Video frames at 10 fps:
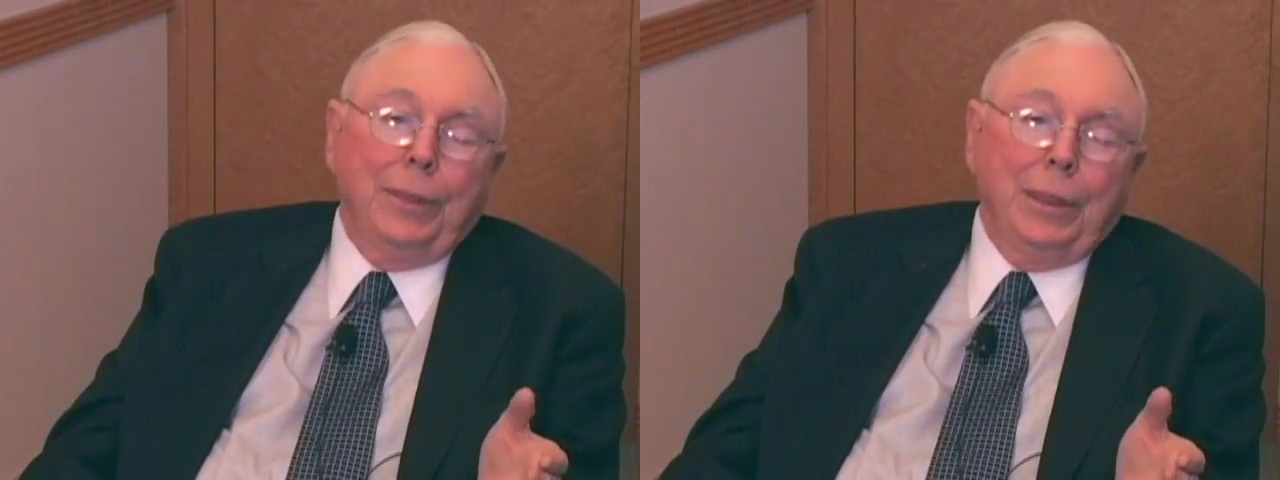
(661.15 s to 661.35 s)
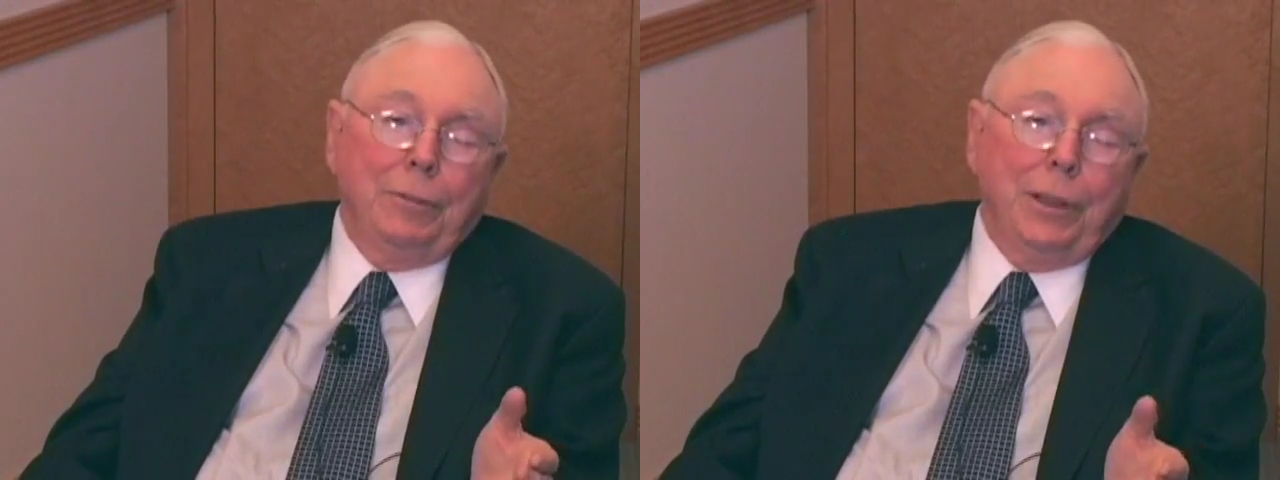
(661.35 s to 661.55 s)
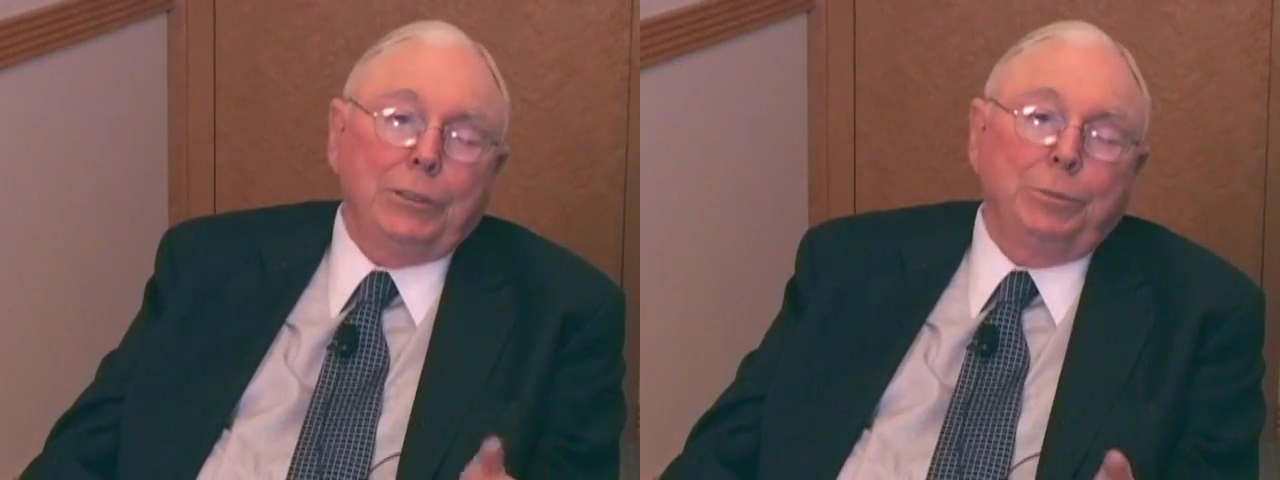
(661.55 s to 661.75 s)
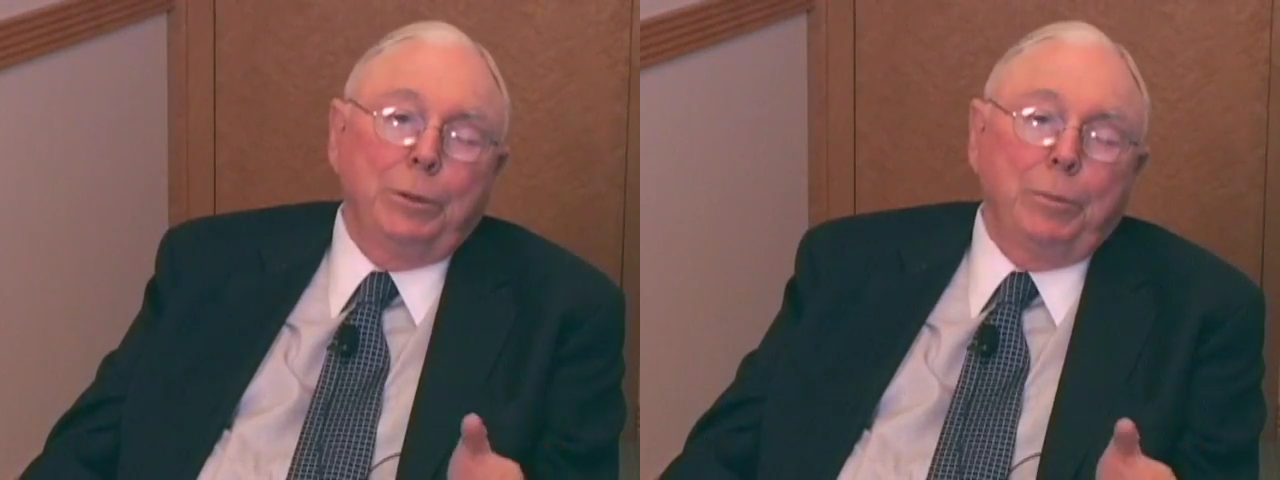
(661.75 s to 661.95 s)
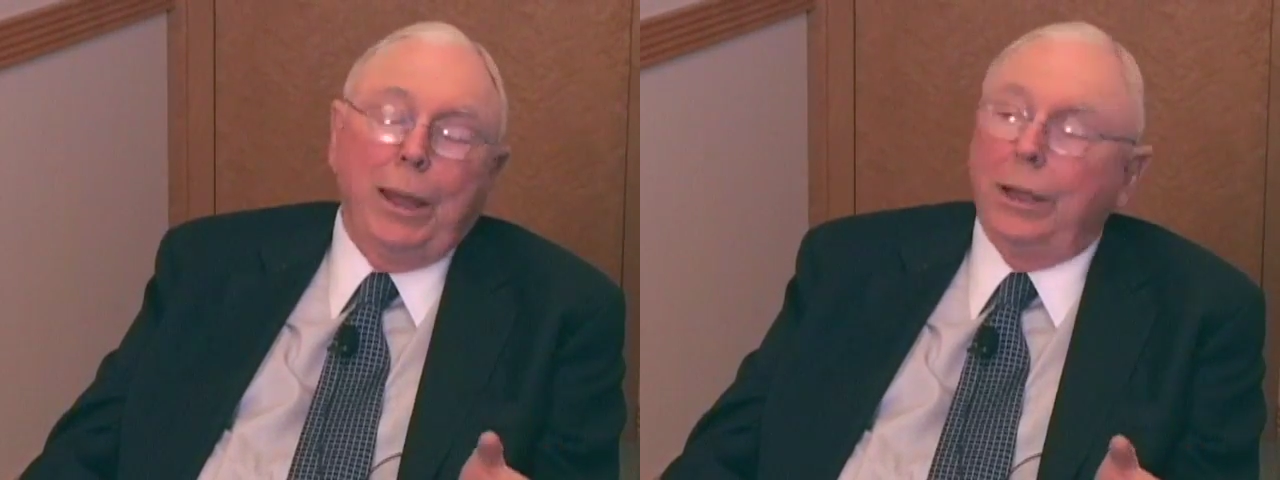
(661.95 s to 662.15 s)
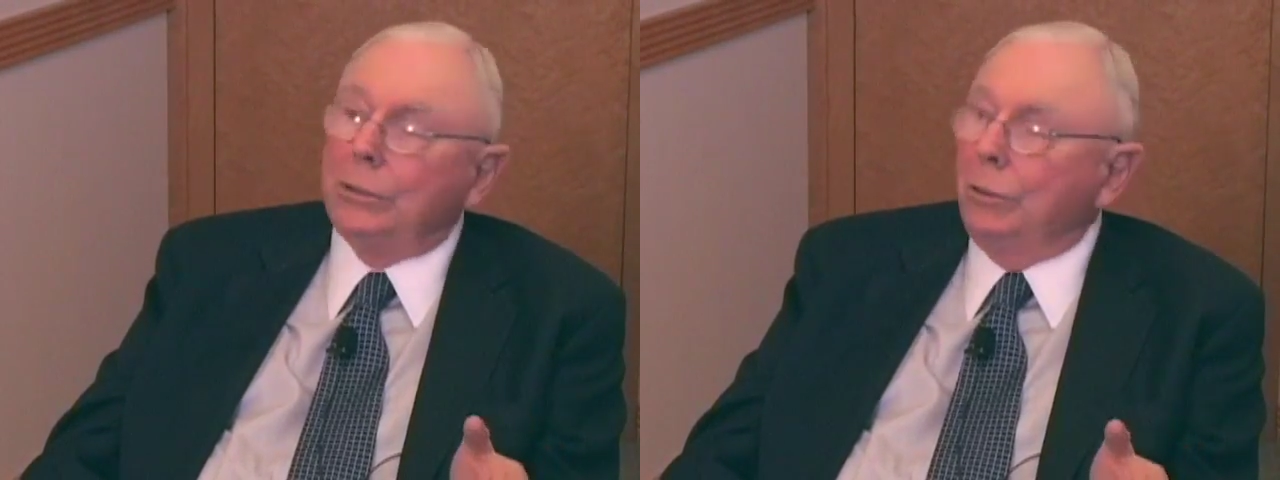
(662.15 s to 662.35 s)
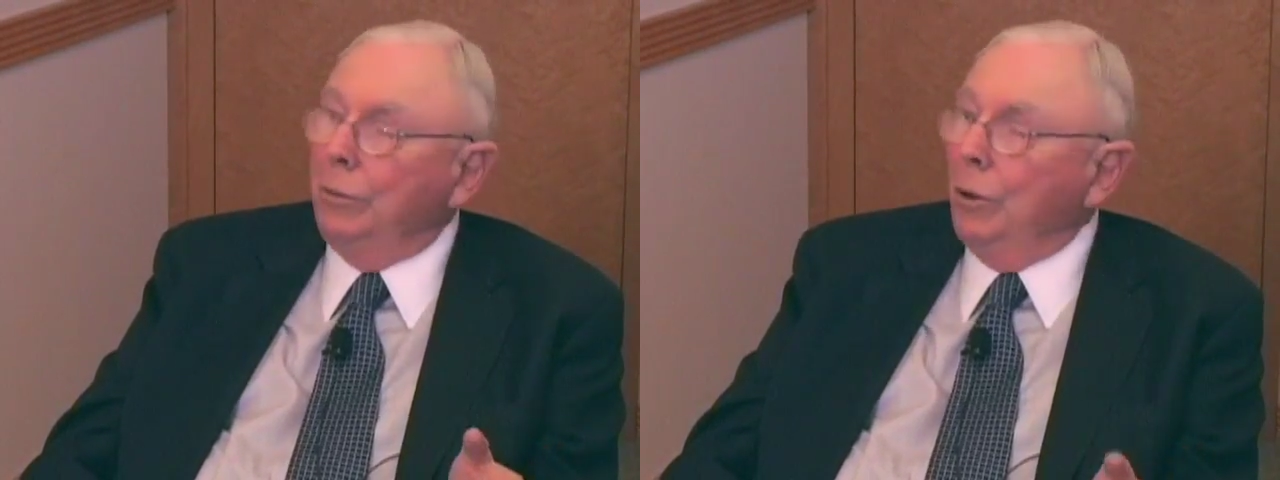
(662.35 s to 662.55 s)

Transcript: The investment banks of